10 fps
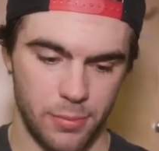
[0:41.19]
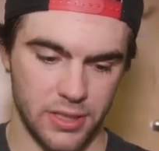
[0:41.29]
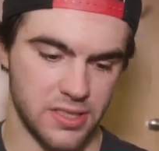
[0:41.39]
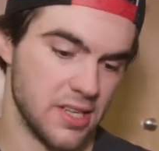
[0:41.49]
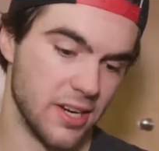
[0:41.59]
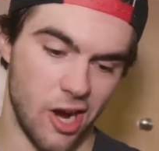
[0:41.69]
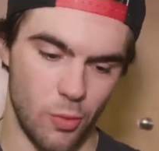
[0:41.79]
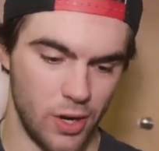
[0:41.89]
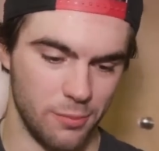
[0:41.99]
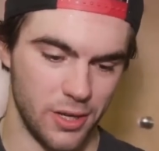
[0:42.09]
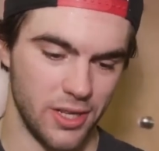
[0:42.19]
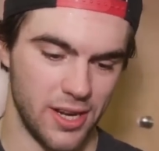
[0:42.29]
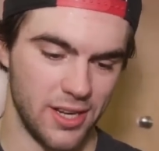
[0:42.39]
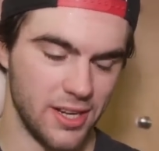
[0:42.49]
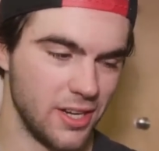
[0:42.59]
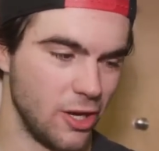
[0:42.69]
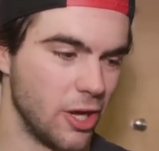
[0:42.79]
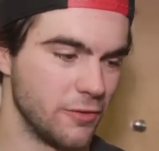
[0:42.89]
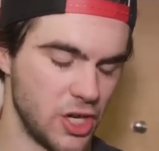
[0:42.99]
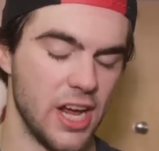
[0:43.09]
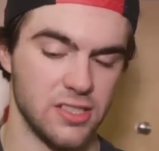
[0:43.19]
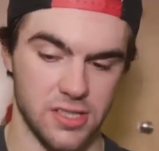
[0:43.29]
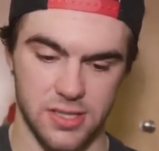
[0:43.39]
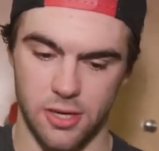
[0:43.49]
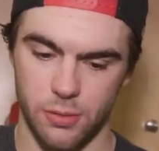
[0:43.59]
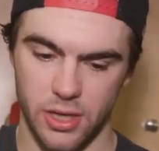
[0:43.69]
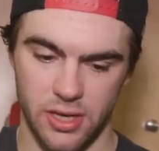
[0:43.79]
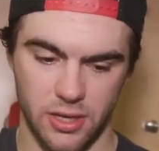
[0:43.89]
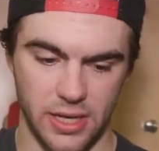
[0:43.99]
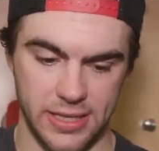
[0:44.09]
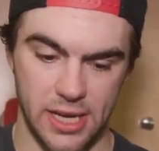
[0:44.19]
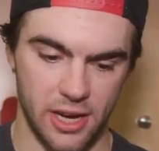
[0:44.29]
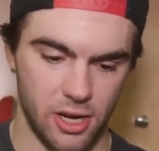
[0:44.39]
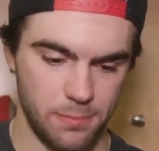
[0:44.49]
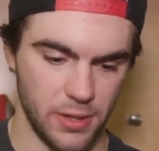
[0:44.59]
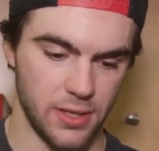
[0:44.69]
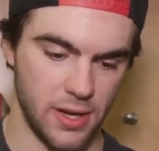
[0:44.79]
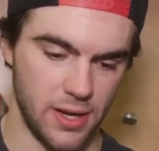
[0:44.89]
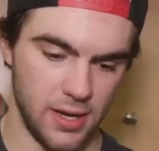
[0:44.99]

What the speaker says: but they still got one, but they had a lot of chances, so we got to clean that up, and